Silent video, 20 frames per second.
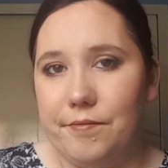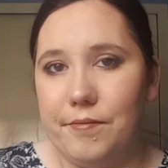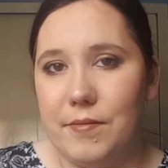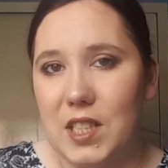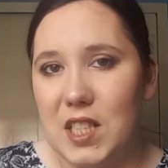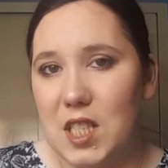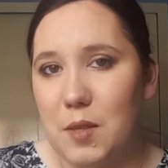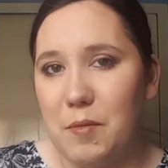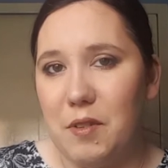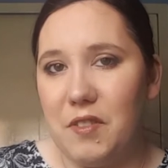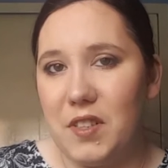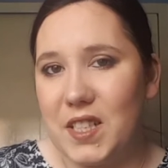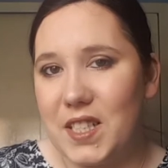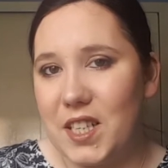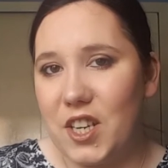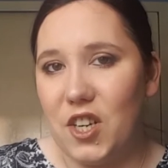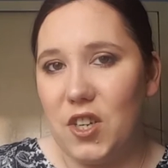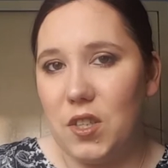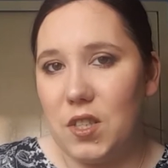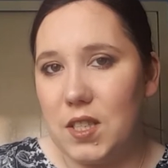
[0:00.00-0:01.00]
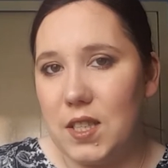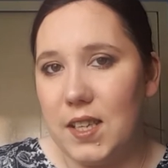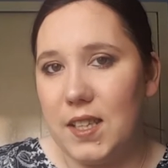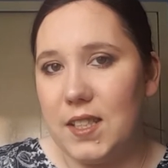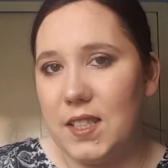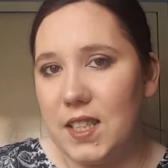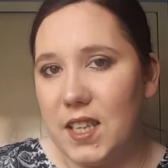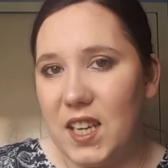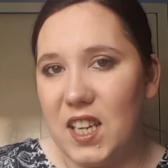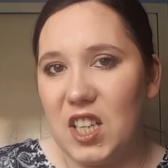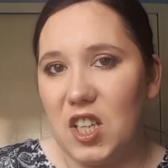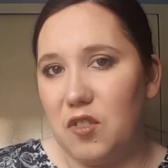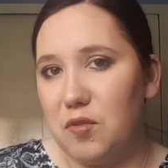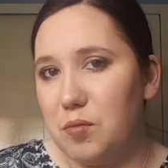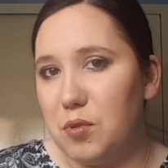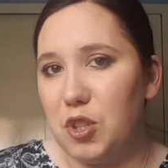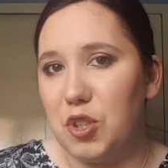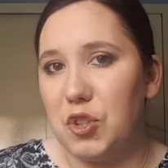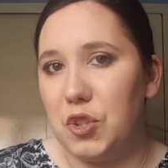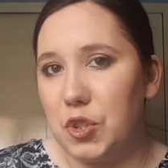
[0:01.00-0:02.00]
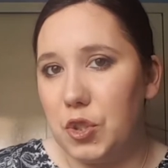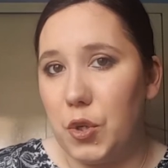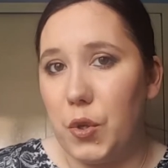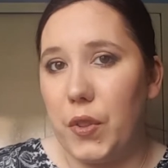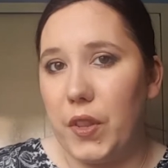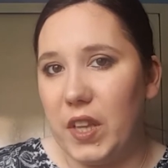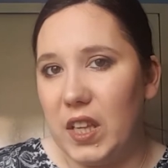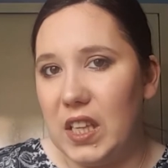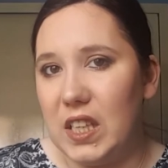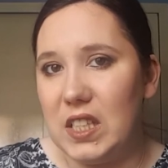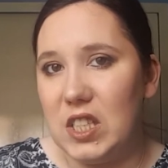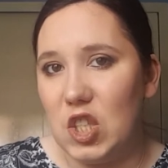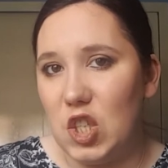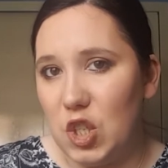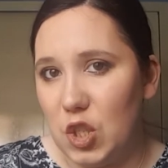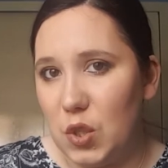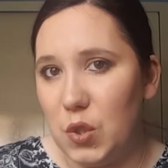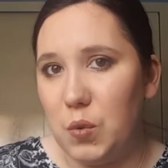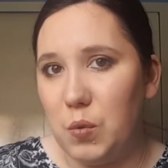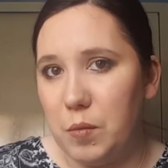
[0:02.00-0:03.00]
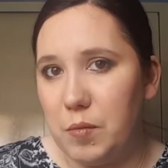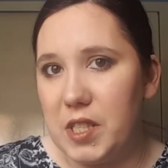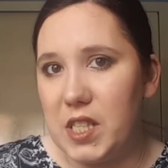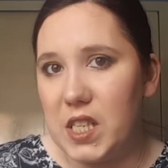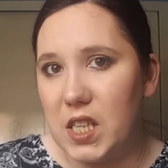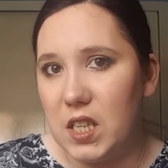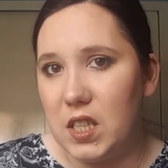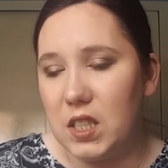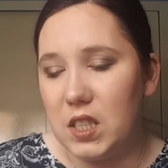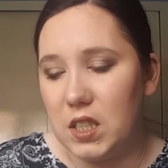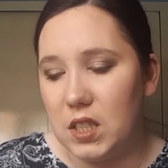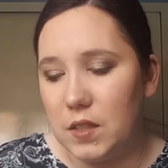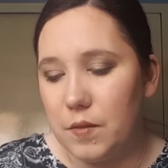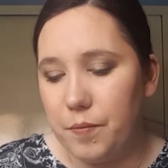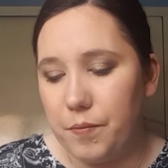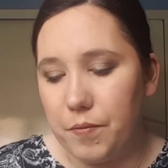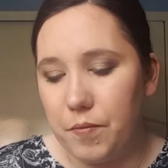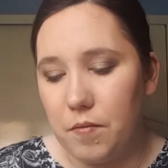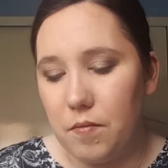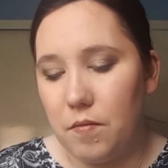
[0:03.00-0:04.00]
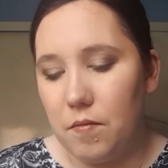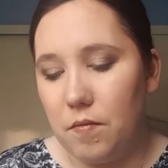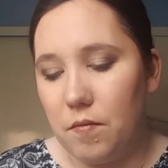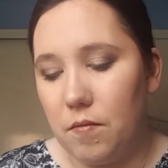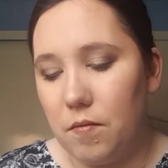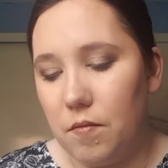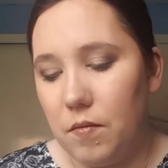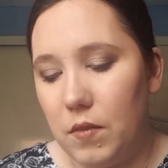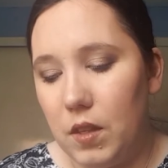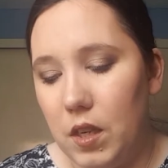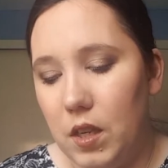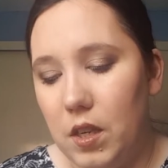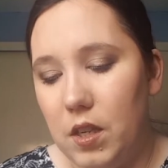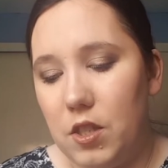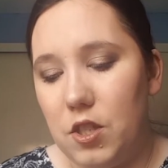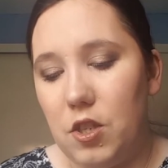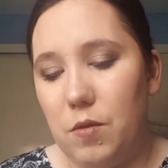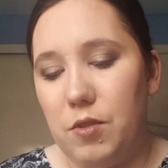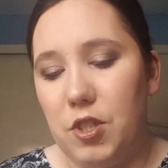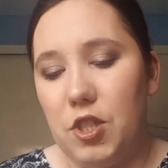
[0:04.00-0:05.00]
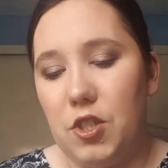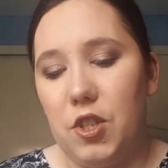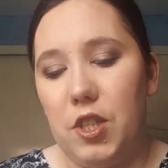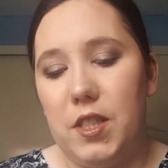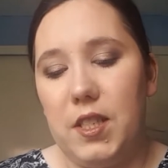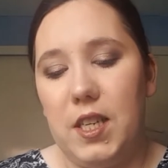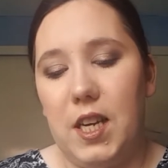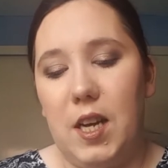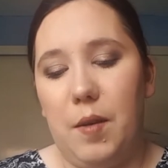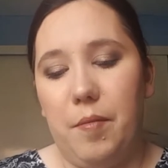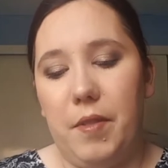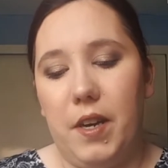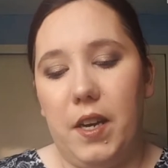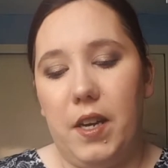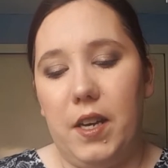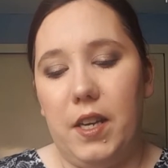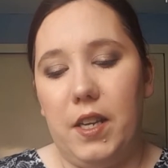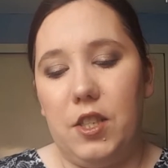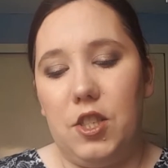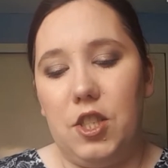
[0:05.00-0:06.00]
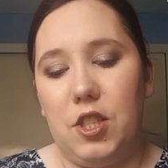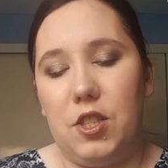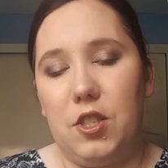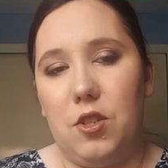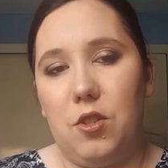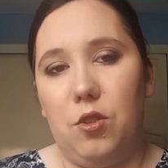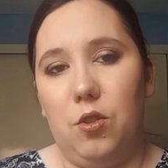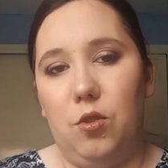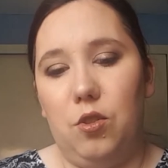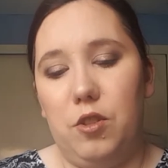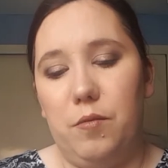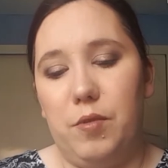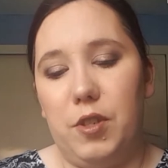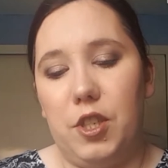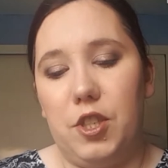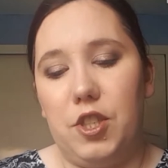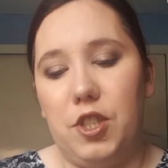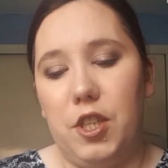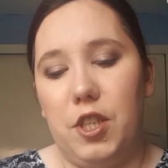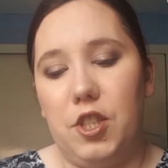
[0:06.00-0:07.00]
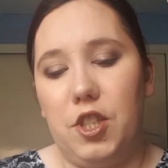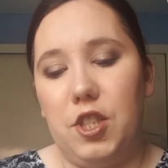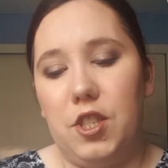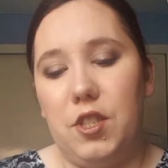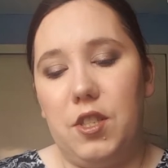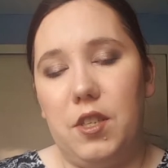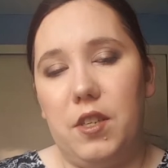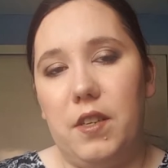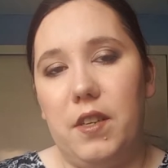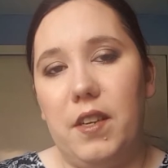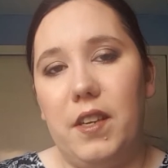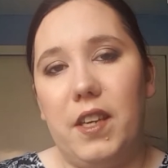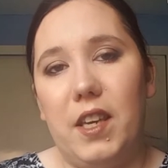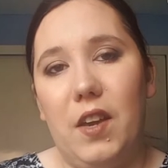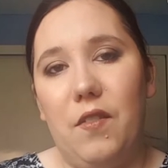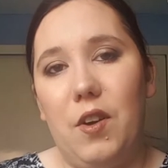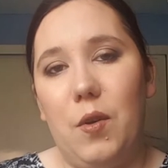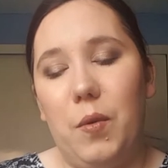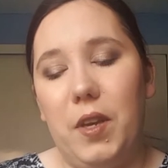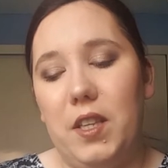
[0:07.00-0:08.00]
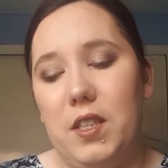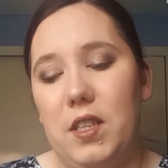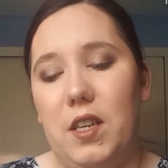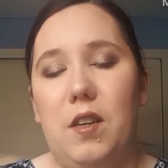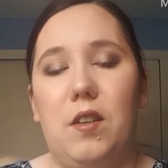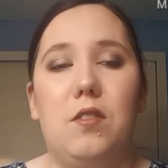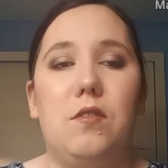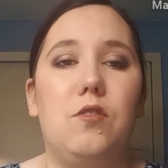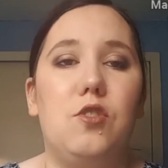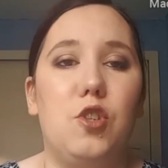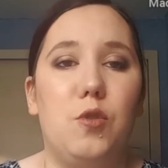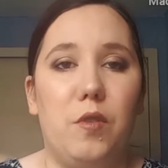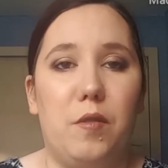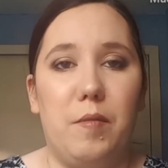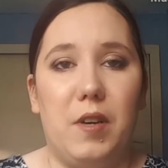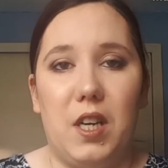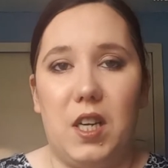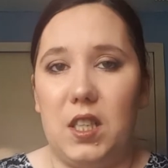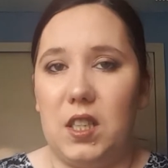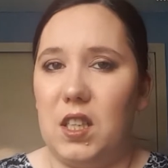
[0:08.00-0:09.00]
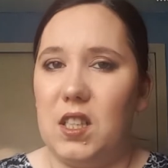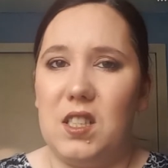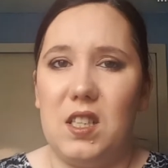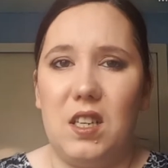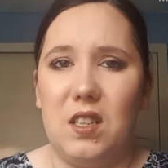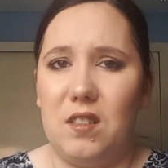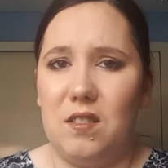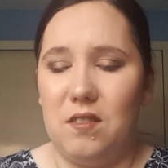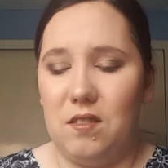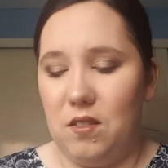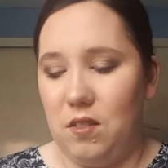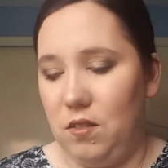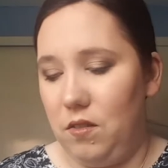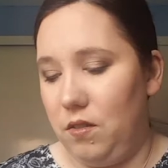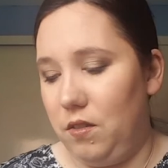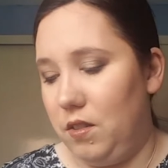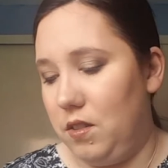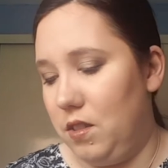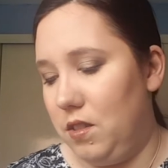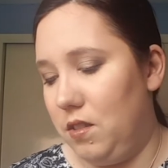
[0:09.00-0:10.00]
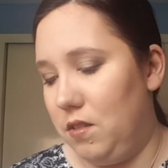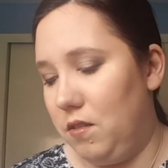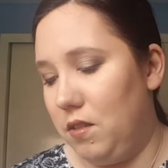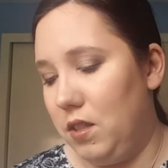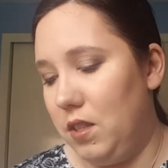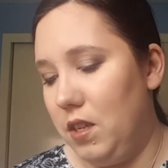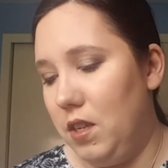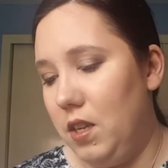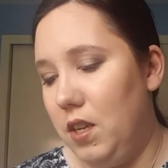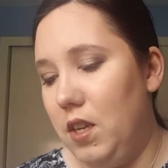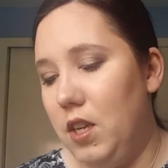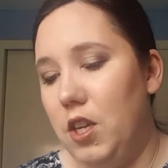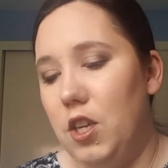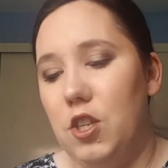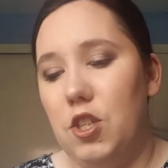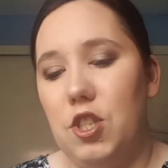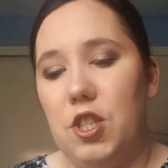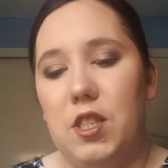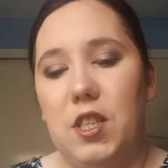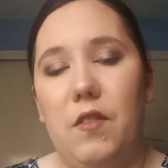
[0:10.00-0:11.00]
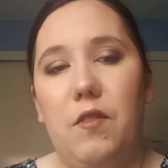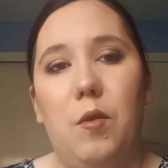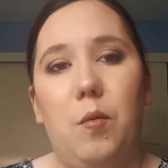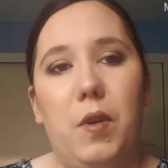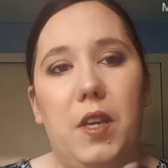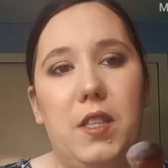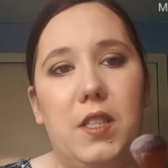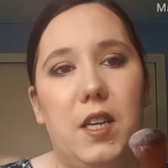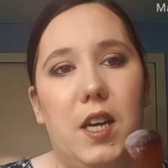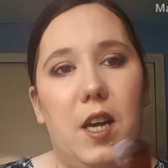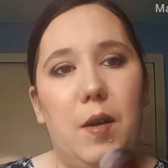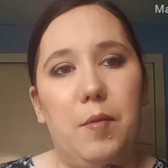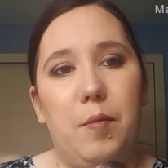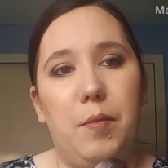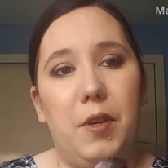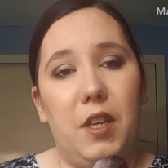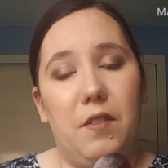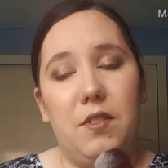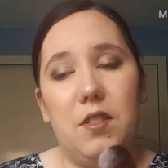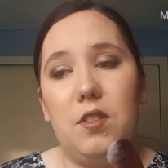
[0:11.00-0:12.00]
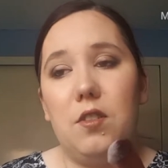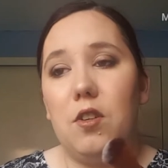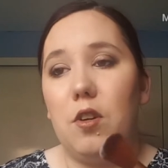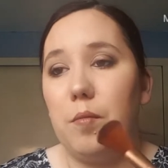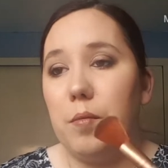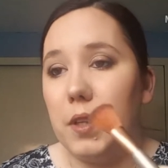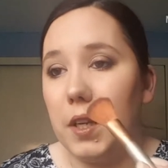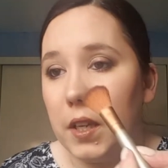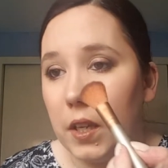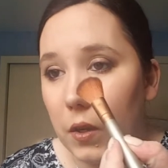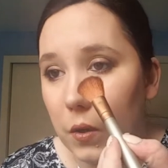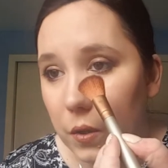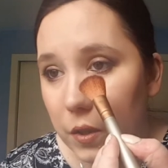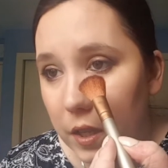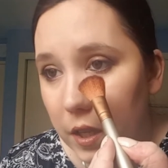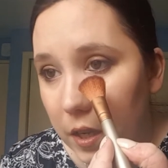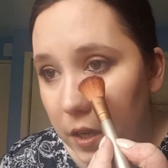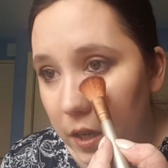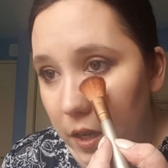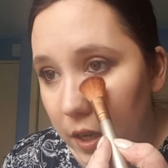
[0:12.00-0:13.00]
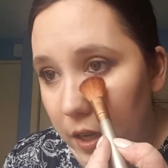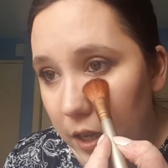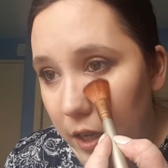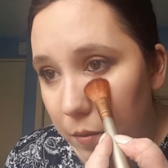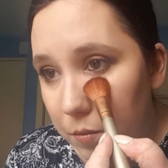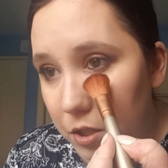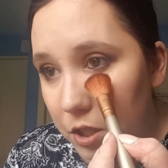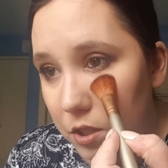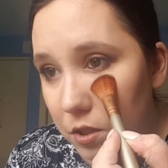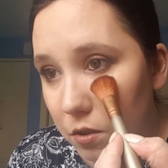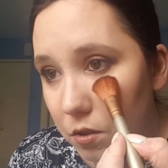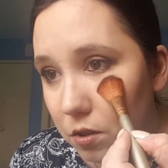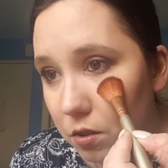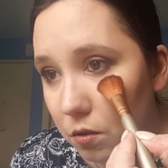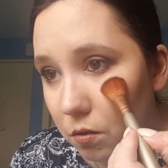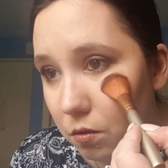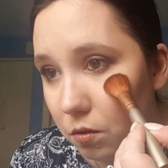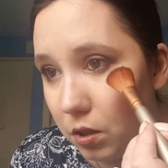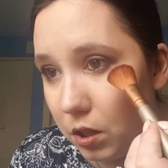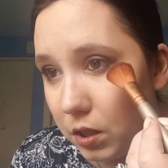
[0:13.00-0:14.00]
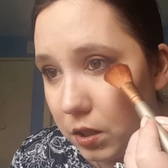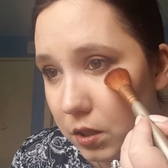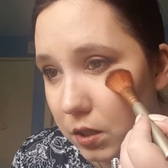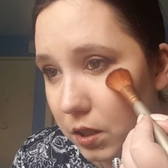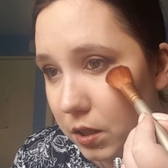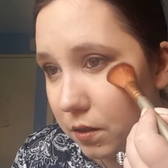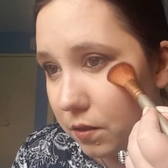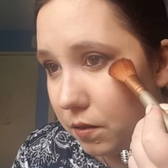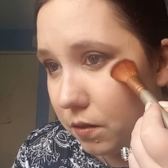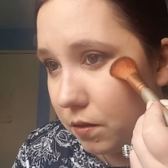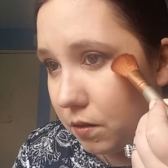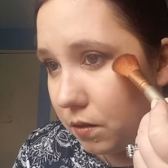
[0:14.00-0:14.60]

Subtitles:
some of us girls like to get enough product on the lid, you know what I'm saying? So I'm just going to tap that and just load the brush and just give it a wee tap. I'll do it with my hand because that noise is annoying. Just give it a wee tap, but you've still got plenty on there, and I'm just going to go under